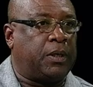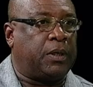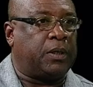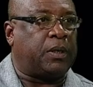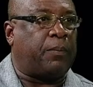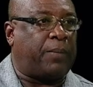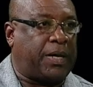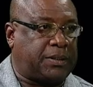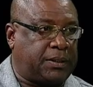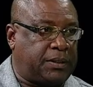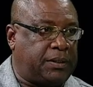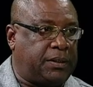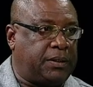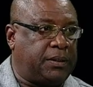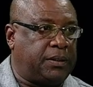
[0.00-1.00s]

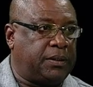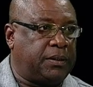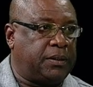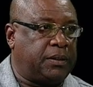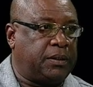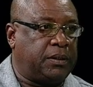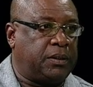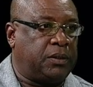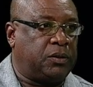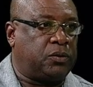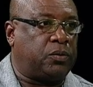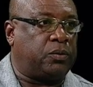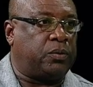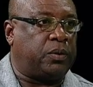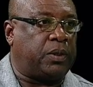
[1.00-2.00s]
capacity
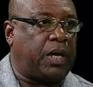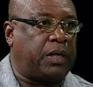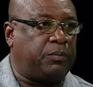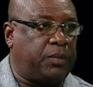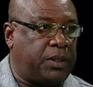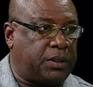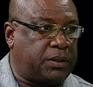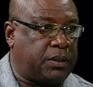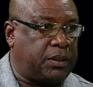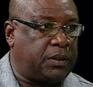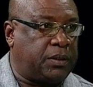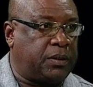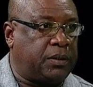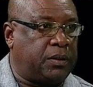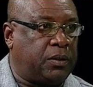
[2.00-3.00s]
to administer
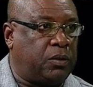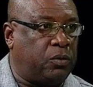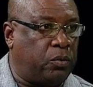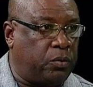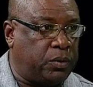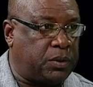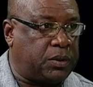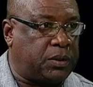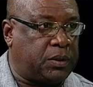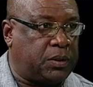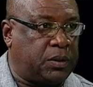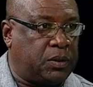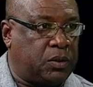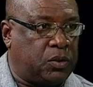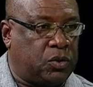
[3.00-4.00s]
loans,
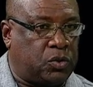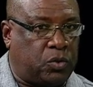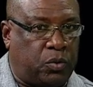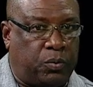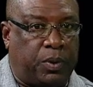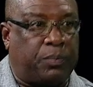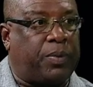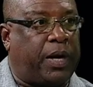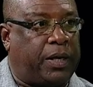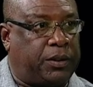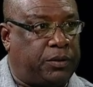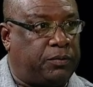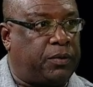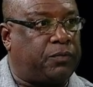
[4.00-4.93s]
so we partner with